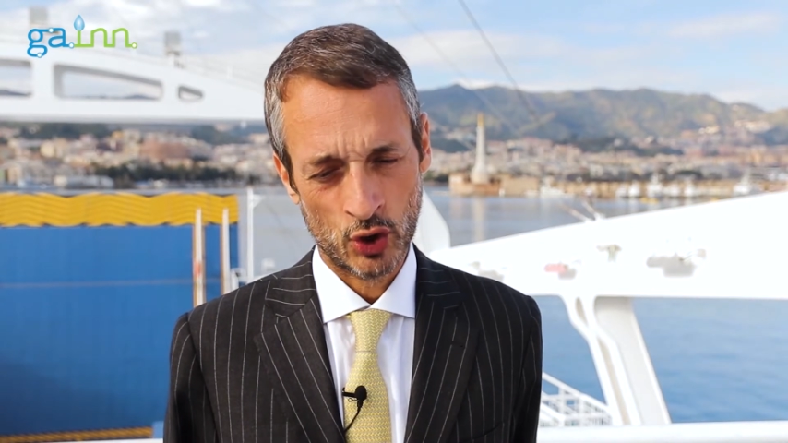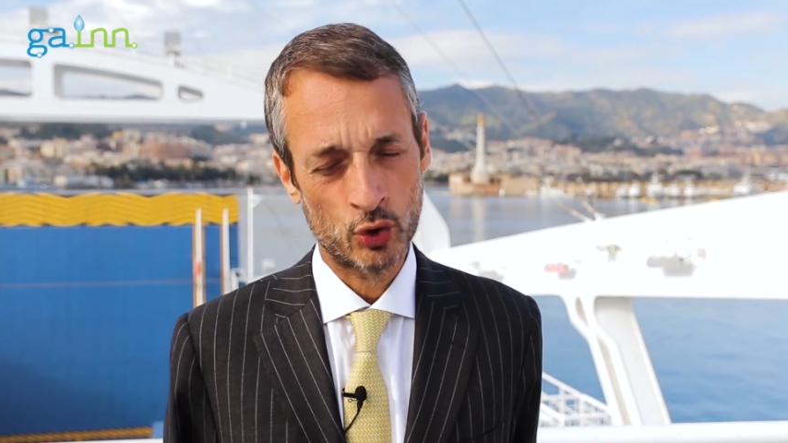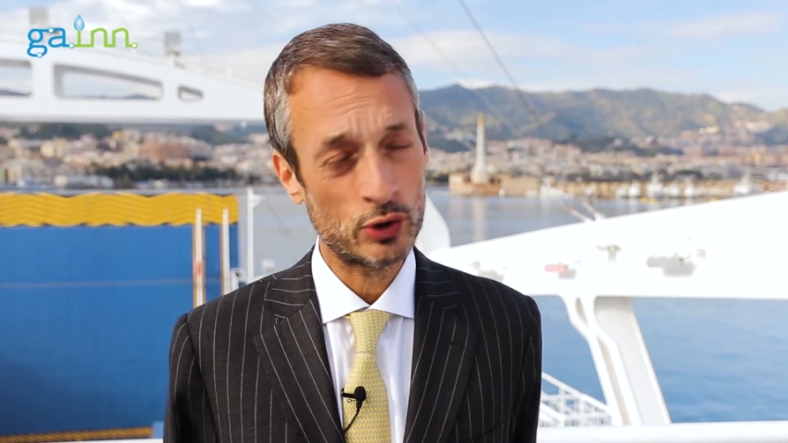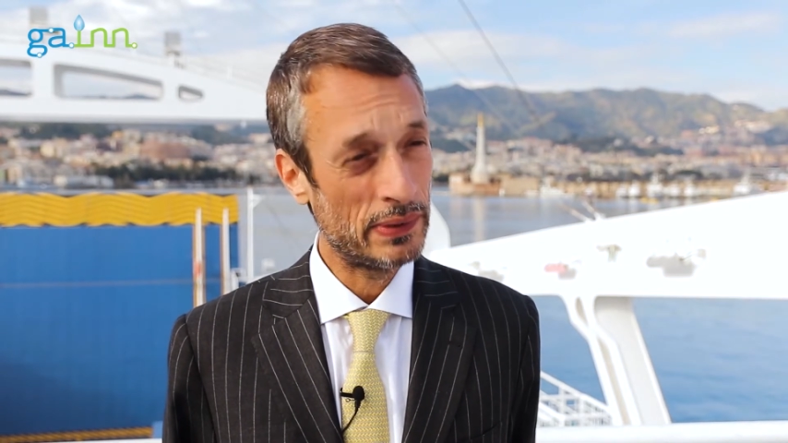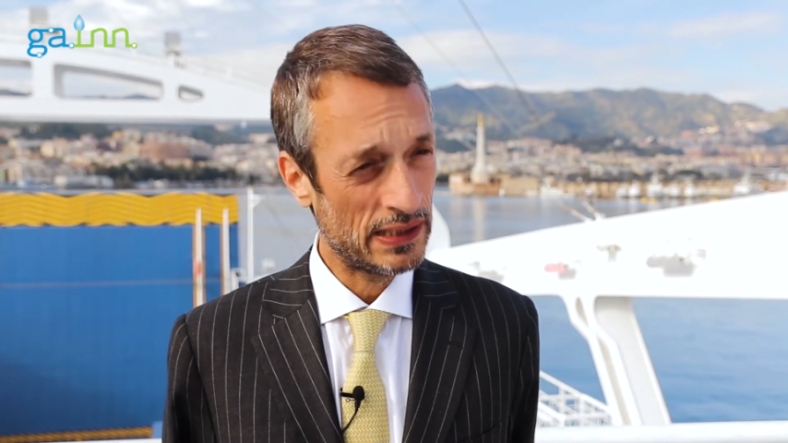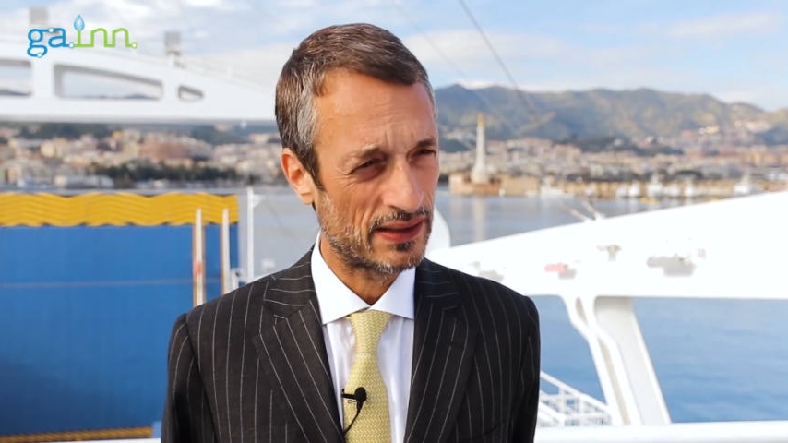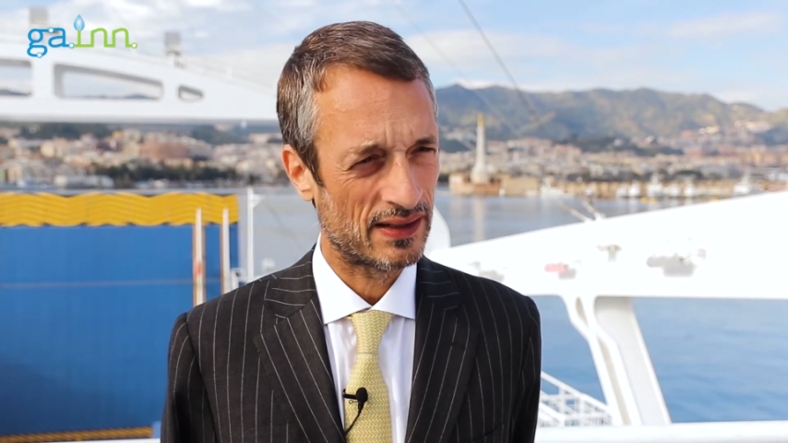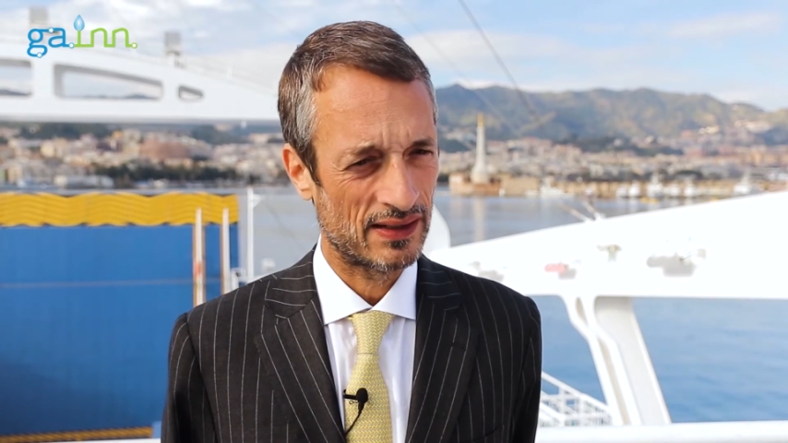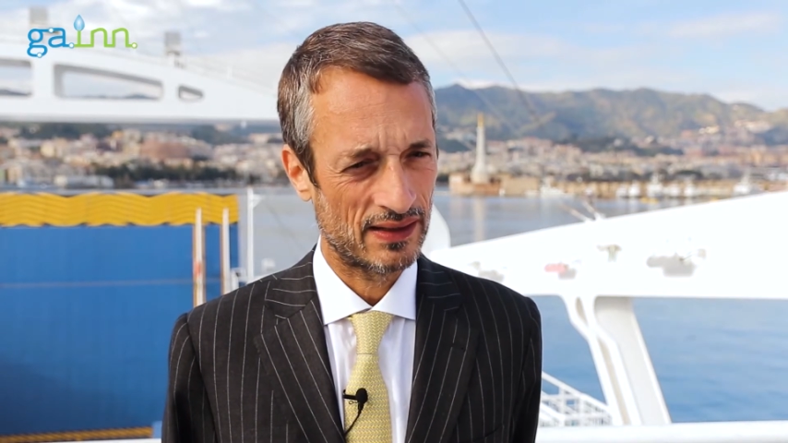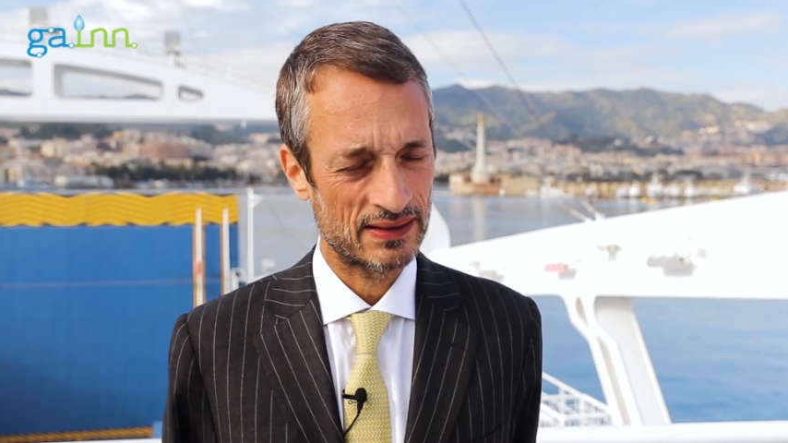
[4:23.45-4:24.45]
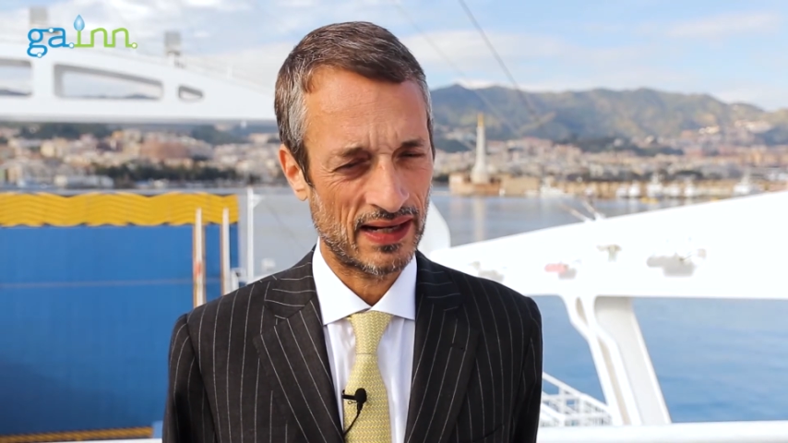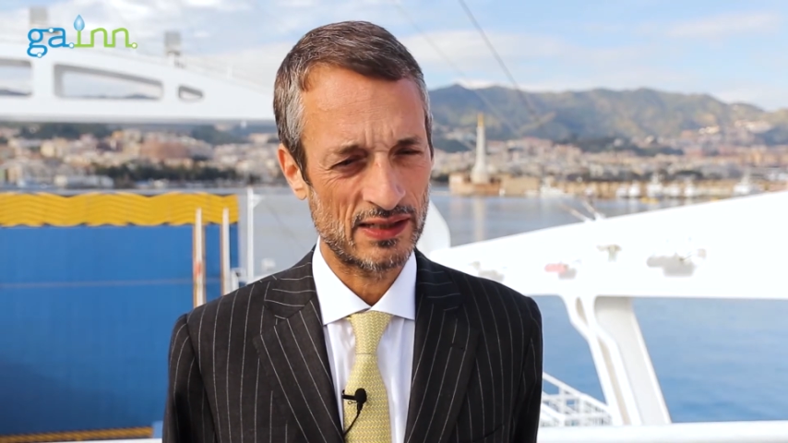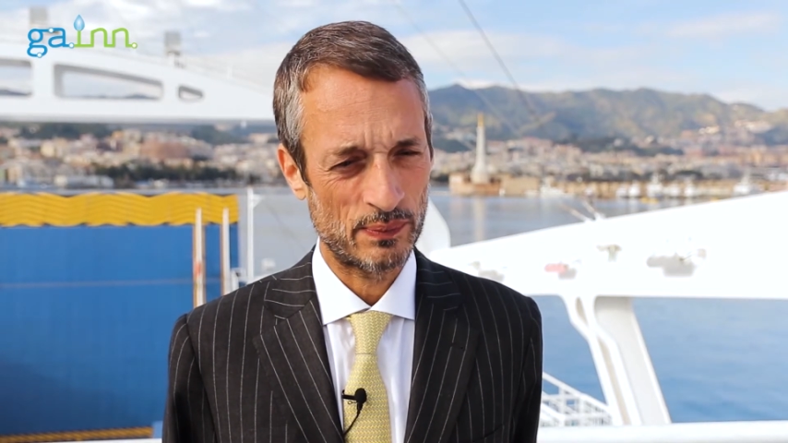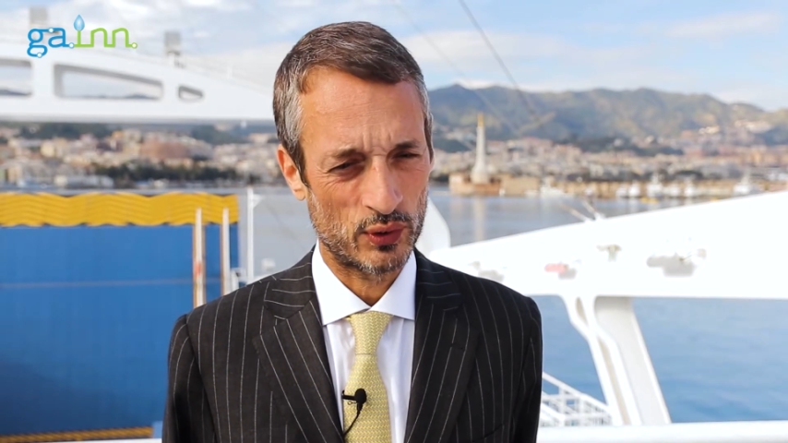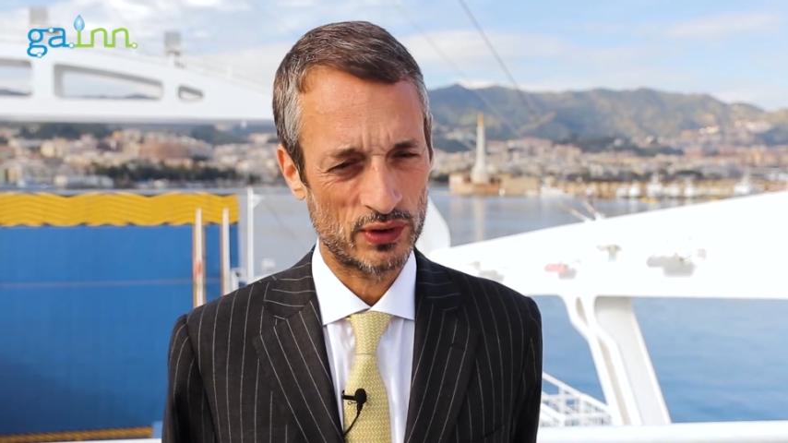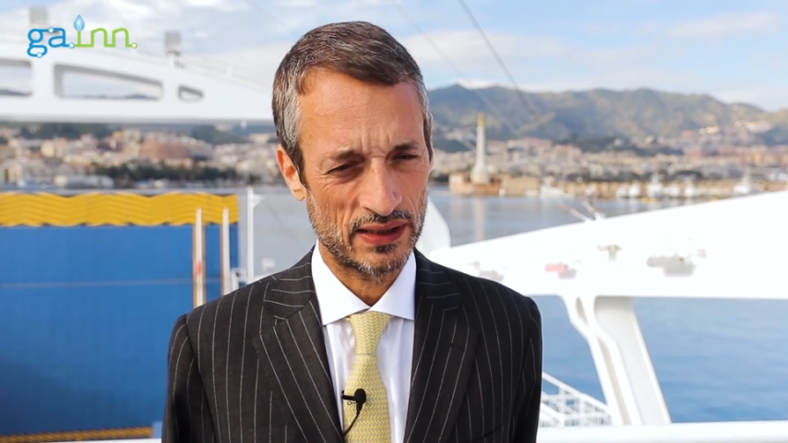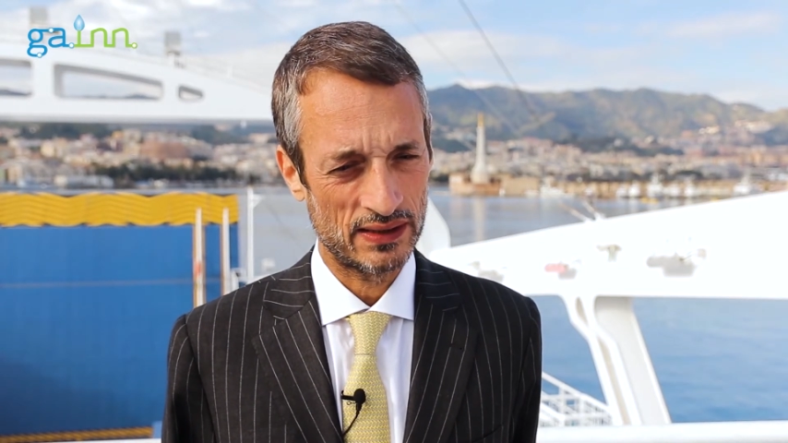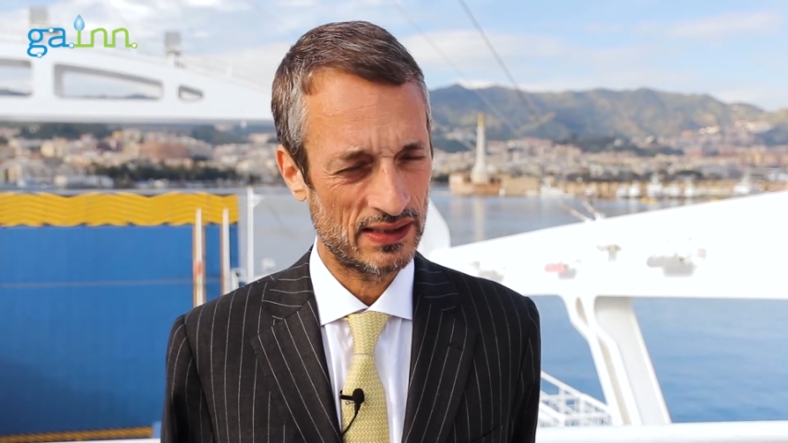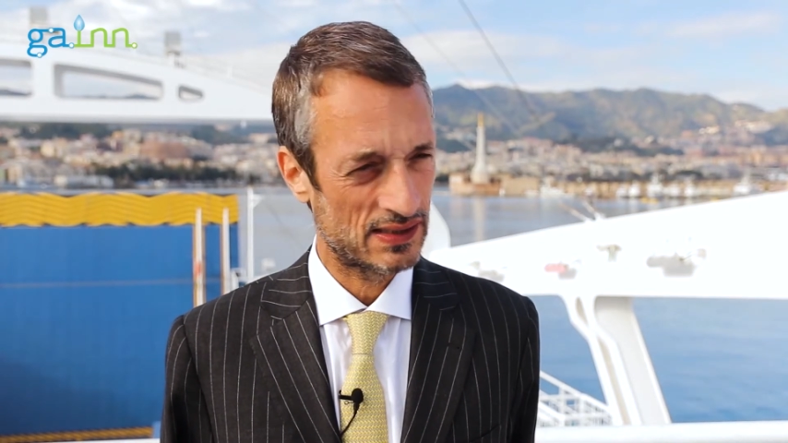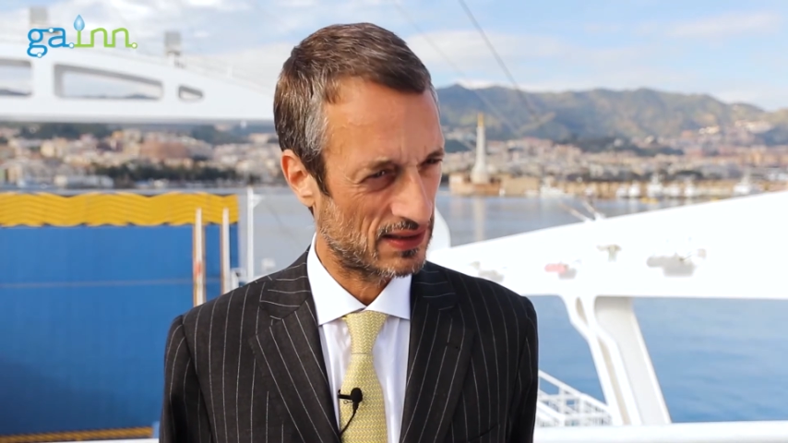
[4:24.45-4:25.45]
could be transporting
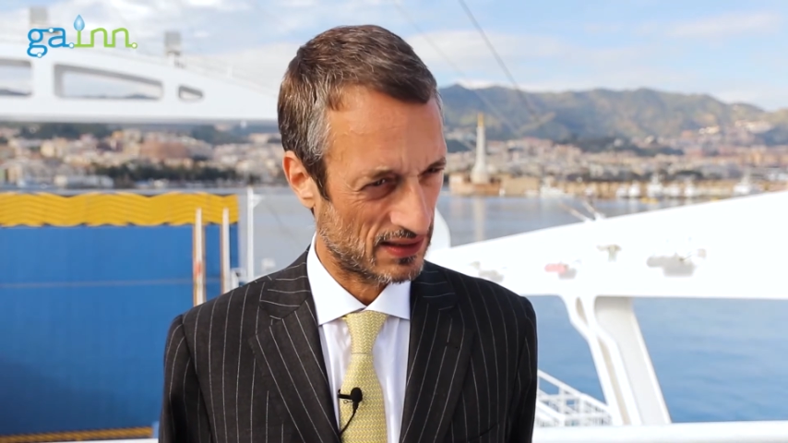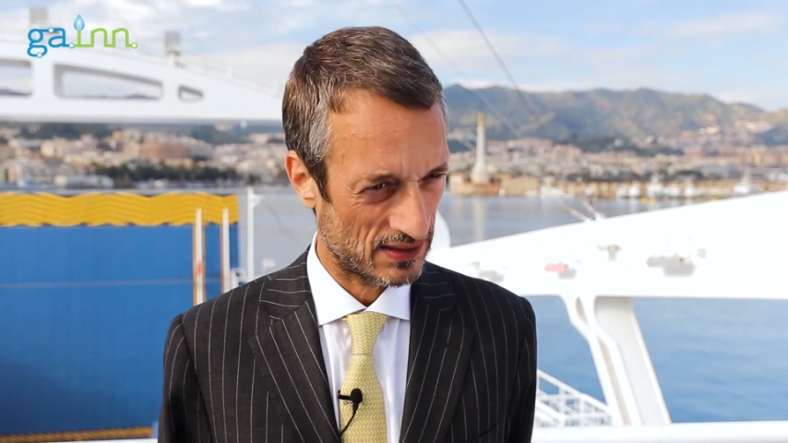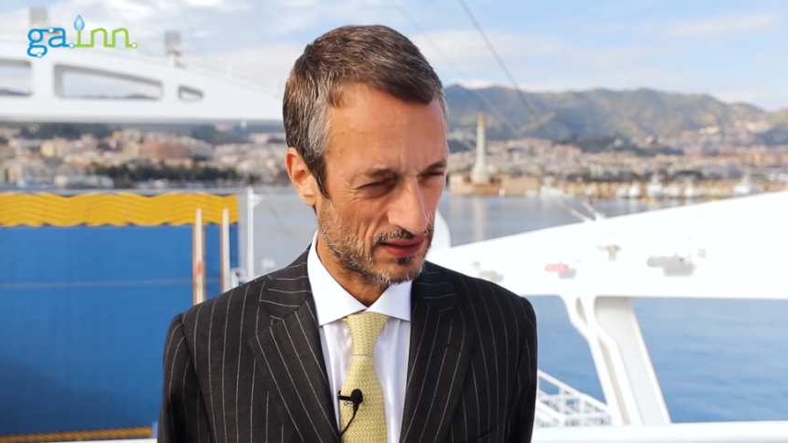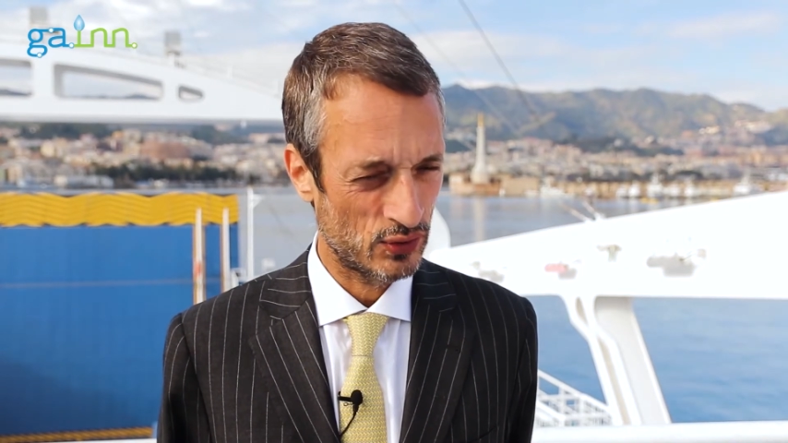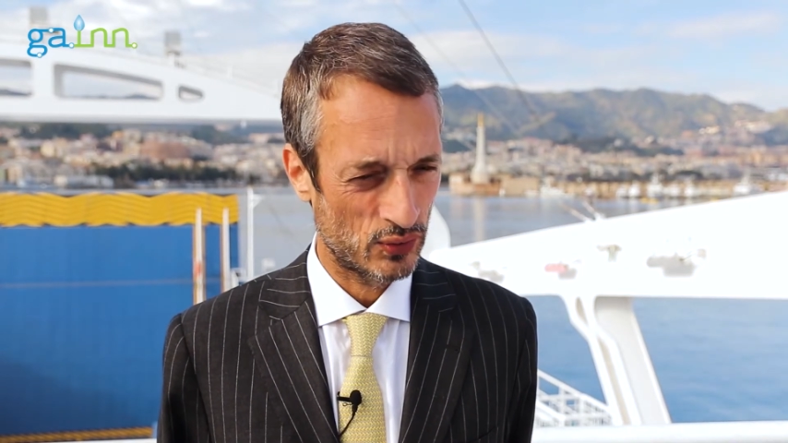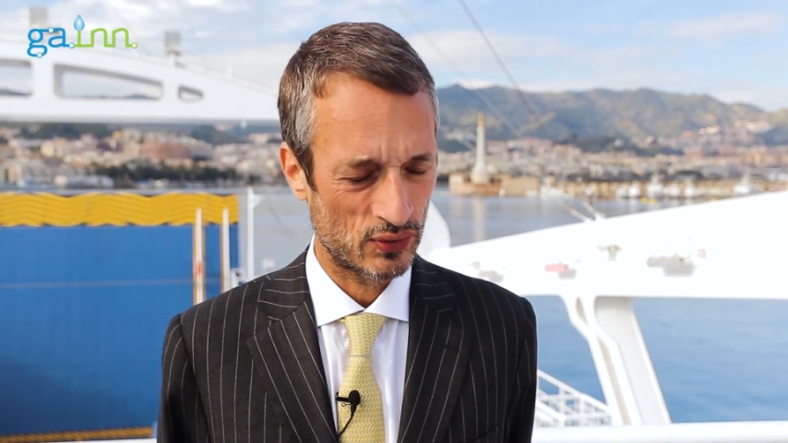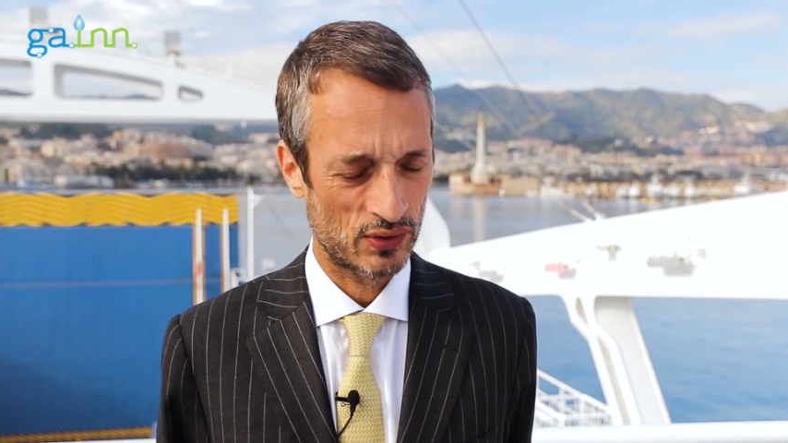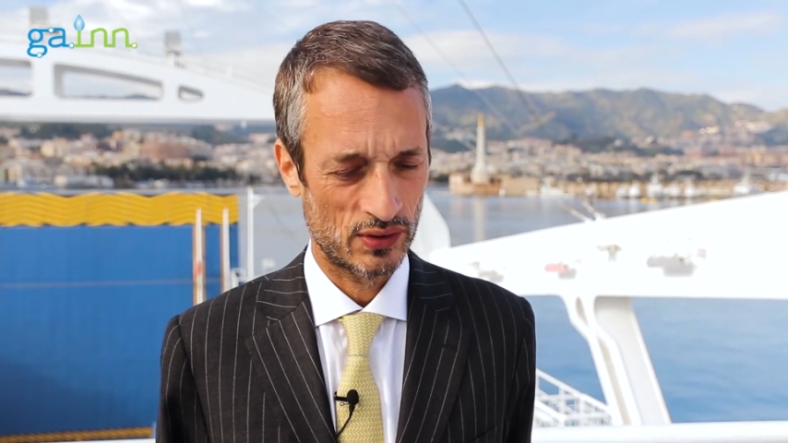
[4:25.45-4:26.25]
this new